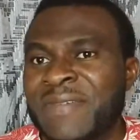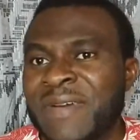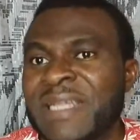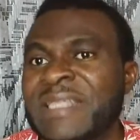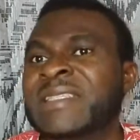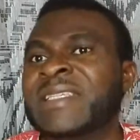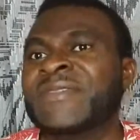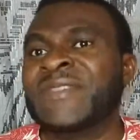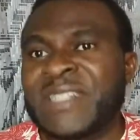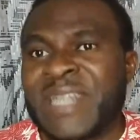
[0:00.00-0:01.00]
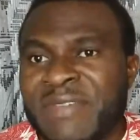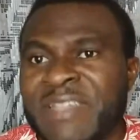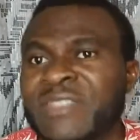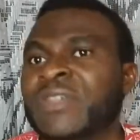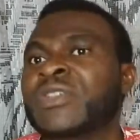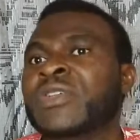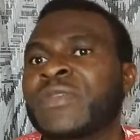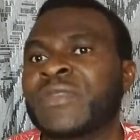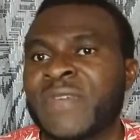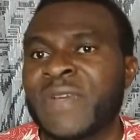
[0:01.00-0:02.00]
That is, if the driver is not the owner of the
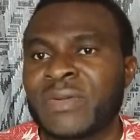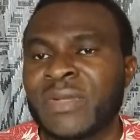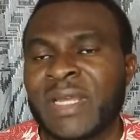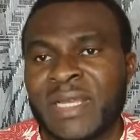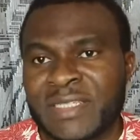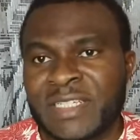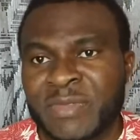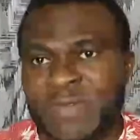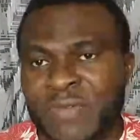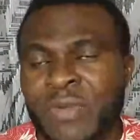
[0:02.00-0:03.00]
vehicle, like I said before.